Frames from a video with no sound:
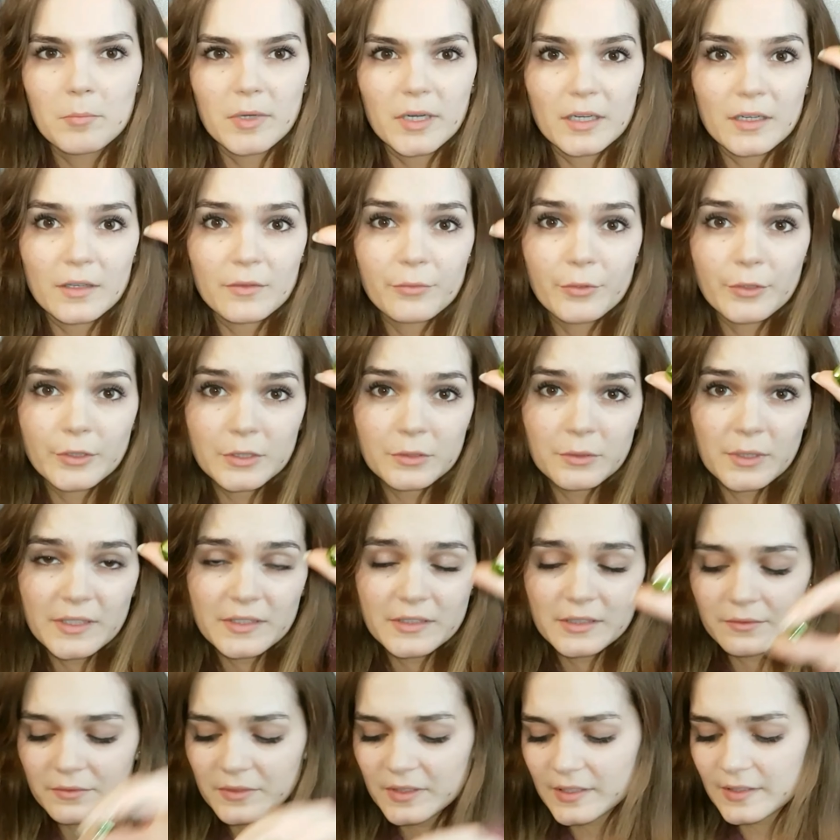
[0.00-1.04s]
But for the
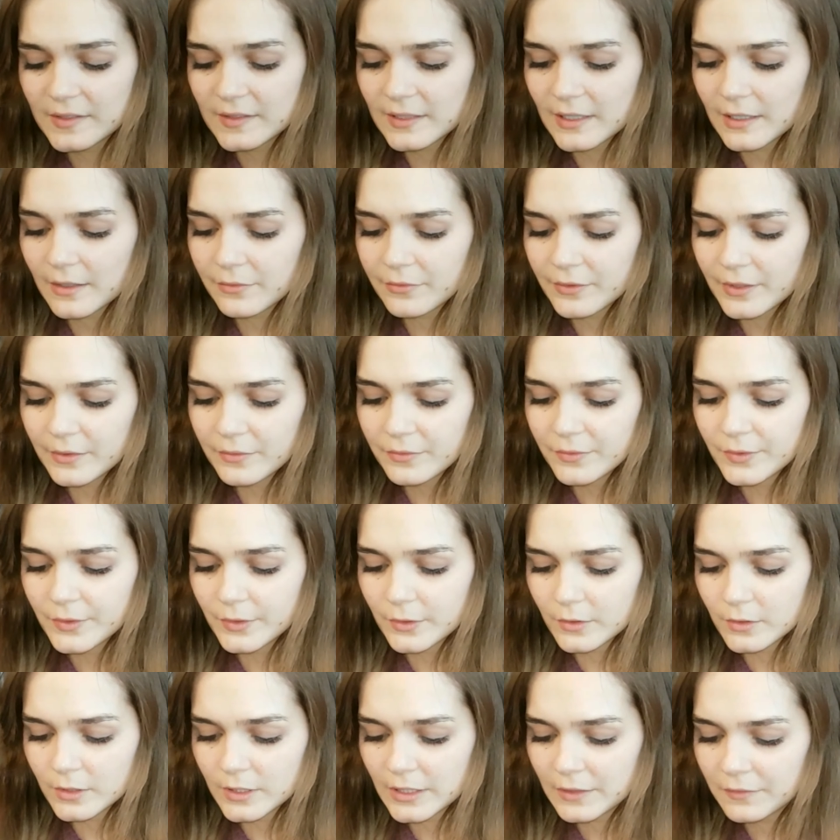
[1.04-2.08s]
rest of the stuff, if
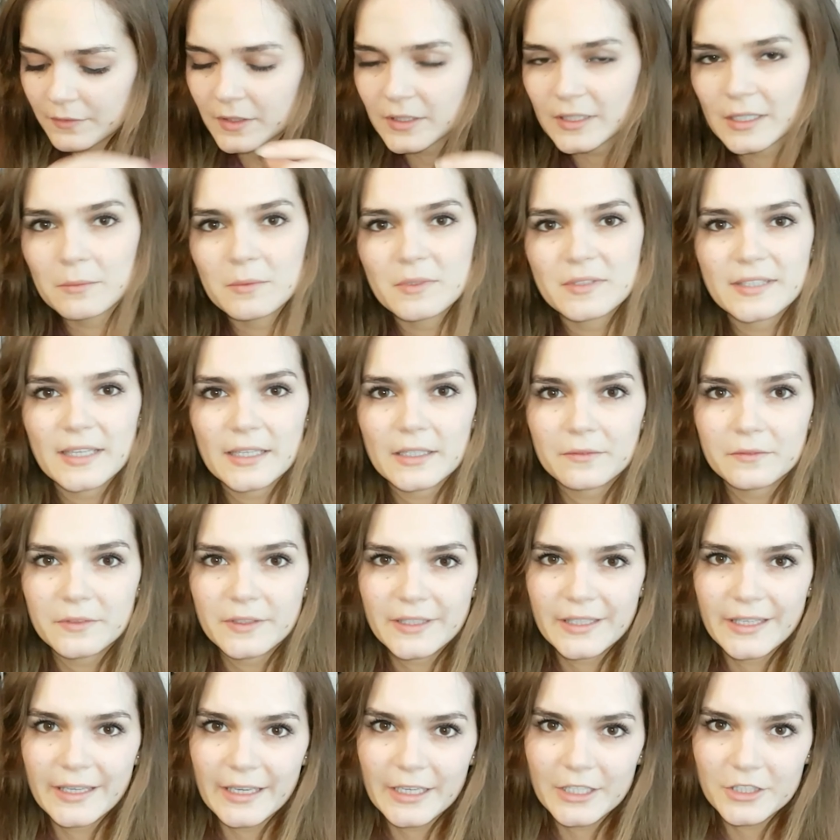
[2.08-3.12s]
you're leaving them inside of the
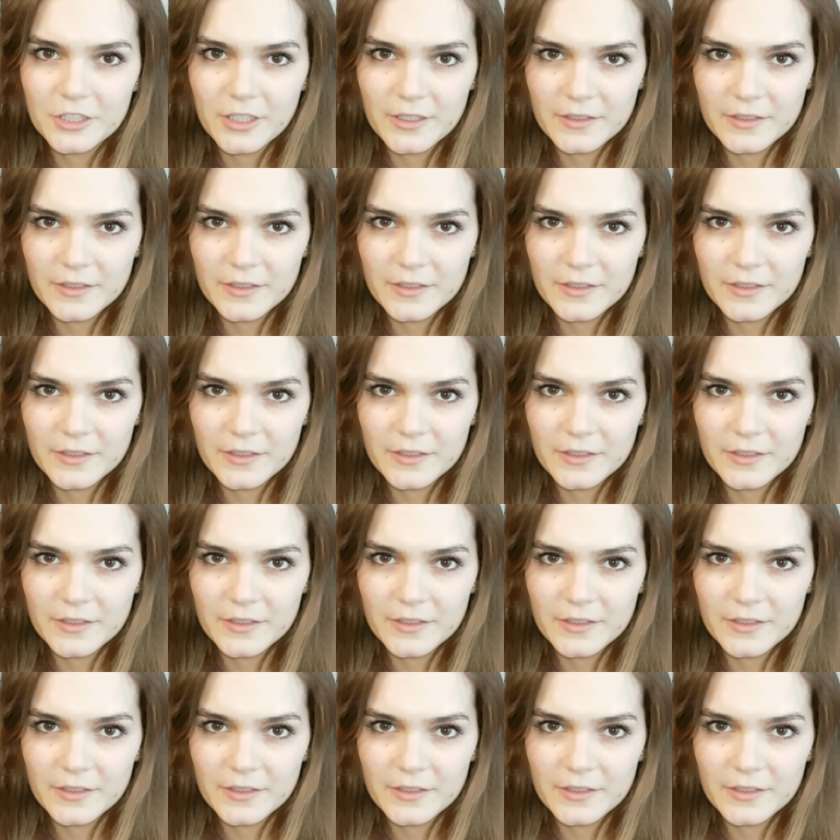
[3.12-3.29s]
cage,